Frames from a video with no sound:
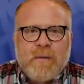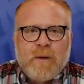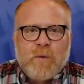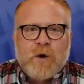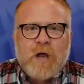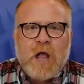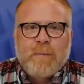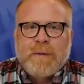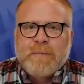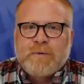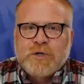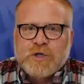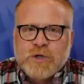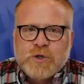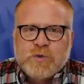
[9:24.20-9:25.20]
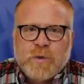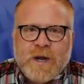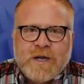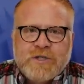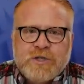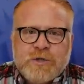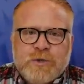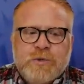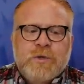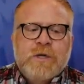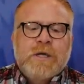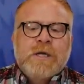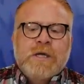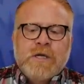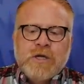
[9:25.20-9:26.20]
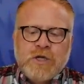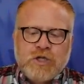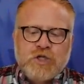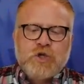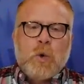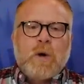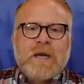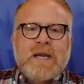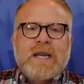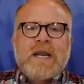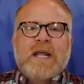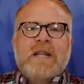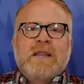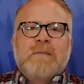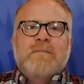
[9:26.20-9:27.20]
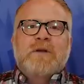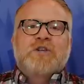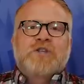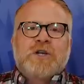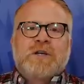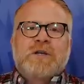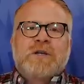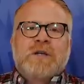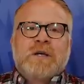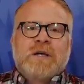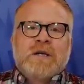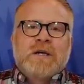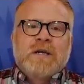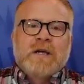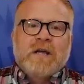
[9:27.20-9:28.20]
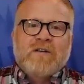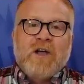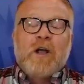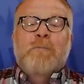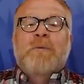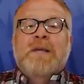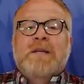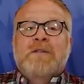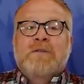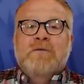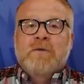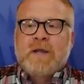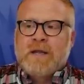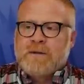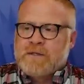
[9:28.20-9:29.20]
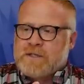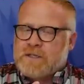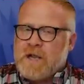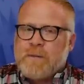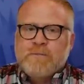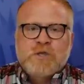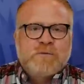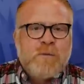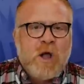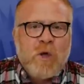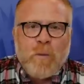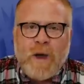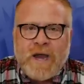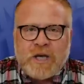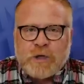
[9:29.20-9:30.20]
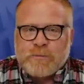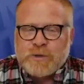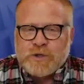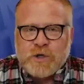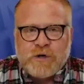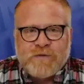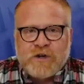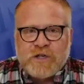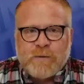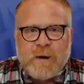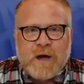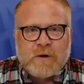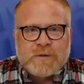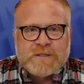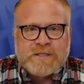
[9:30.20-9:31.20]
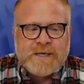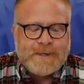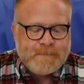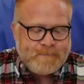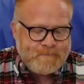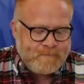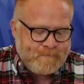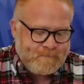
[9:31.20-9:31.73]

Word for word: my work, helping produce what I do, joining in the mission of helping in some small way to preserve our democracy.